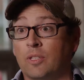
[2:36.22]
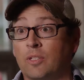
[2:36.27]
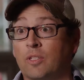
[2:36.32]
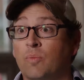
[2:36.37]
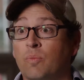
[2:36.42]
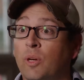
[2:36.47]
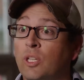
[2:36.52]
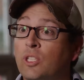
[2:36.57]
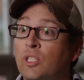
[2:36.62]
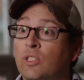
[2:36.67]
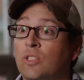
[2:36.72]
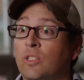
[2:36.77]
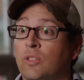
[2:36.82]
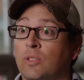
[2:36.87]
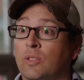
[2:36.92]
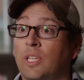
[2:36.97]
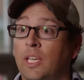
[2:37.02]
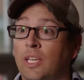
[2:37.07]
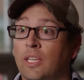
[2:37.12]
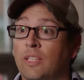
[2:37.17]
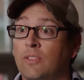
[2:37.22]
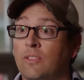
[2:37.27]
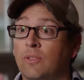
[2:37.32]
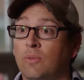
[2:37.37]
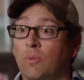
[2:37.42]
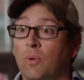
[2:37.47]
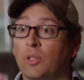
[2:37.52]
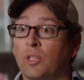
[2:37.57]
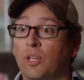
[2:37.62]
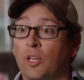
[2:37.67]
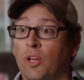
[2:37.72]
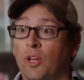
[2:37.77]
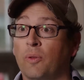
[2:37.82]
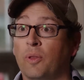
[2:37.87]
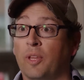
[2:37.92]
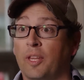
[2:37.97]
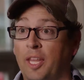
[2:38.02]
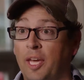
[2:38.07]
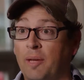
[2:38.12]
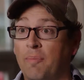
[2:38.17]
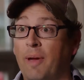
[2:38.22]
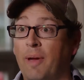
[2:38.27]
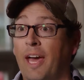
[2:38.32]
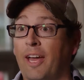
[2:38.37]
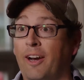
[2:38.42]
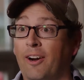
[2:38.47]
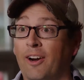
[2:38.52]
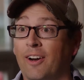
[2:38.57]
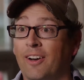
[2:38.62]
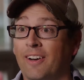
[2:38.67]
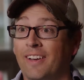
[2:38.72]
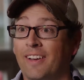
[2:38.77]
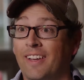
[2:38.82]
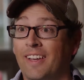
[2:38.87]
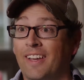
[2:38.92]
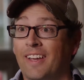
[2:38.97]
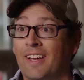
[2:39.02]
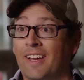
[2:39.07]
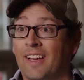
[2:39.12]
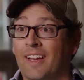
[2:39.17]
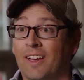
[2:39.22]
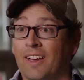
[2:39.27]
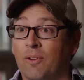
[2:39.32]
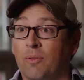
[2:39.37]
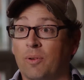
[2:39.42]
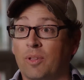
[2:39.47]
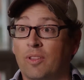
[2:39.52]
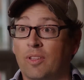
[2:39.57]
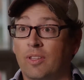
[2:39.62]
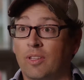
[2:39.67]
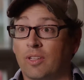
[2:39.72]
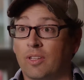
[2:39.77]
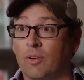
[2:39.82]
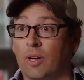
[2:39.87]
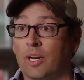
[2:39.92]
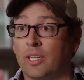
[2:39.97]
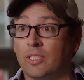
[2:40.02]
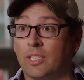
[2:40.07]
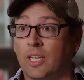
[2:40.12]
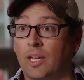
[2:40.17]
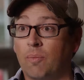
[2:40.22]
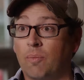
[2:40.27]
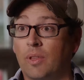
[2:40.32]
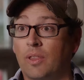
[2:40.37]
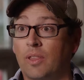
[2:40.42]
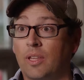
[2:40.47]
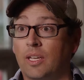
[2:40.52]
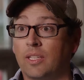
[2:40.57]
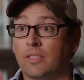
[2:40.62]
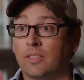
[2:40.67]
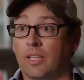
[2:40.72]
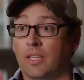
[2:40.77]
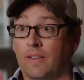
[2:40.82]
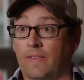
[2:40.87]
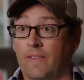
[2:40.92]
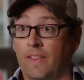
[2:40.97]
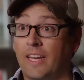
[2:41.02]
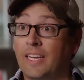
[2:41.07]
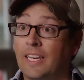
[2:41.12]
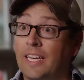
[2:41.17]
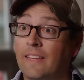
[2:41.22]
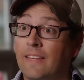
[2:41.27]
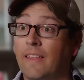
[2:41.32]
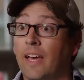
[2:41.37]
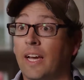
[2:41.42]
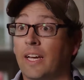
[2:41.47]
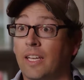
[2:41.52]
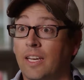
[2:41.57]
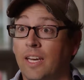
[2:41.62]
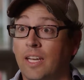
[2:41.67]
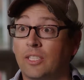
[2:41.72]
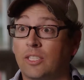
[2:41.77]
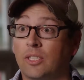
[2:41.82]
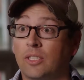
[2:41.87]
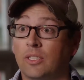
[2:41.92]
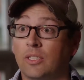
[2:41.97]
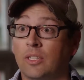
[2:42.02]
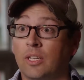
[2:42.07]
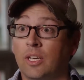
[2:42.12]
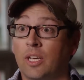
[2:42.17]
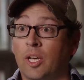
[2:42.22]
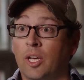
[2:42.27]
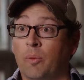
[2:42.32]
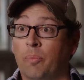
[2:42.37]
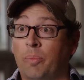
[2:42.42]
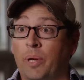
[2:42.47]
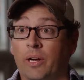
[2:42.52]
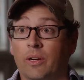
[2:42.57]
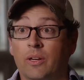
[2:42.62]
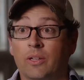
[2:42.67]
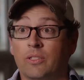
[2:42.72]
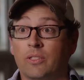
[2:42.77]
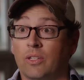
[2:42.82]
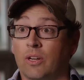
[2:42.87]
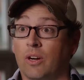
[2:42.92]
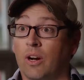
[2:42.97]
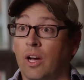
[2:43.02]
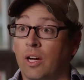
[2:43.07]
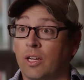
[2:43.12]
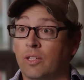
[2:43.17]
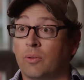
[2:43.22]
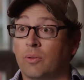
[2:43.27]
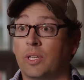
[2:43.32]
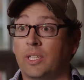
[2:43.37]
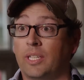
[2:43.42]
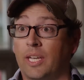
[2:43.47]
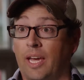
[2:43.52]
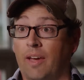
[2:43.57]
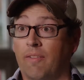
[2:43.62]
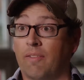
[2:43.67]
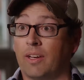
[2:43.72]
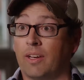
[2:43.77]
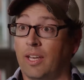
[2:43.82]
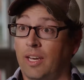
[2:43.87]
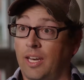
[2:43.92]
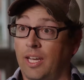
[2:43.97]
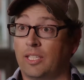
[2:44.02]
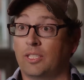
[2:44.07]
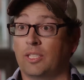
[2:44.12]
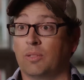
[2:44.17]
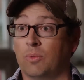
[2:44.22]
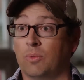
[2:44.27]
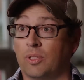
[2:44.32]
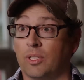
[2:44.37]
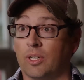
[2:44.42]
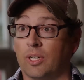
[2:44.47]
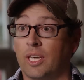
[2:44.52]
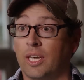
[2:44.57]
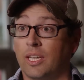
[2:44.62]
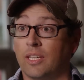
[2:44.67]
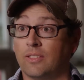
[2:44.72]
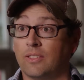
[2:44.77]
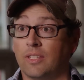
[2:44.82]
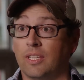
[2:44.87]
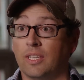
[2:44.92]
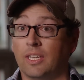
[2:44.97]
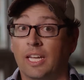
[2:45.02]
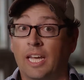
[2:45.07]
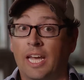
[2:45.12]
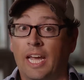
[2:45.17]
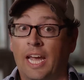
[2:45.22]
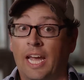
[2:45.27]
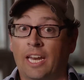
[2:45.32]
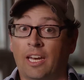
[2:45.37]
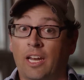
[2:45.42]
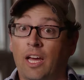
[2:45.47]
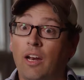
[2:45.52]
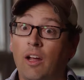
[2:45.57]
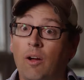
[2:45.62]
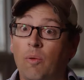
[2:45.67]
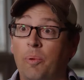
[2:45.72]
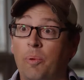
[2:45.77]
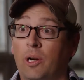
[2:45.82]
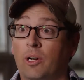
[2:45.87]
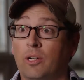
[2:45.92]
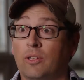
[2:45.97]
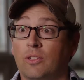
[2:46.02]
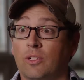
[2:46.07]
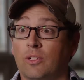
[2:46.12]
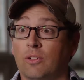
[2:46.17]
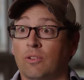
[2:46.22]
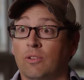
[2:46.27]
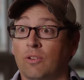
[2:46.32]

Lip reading: as much as those kids want to know that they matter within the great scheme of things and that they need that connection, parents are hungry to have a connection with their kids, and not all parents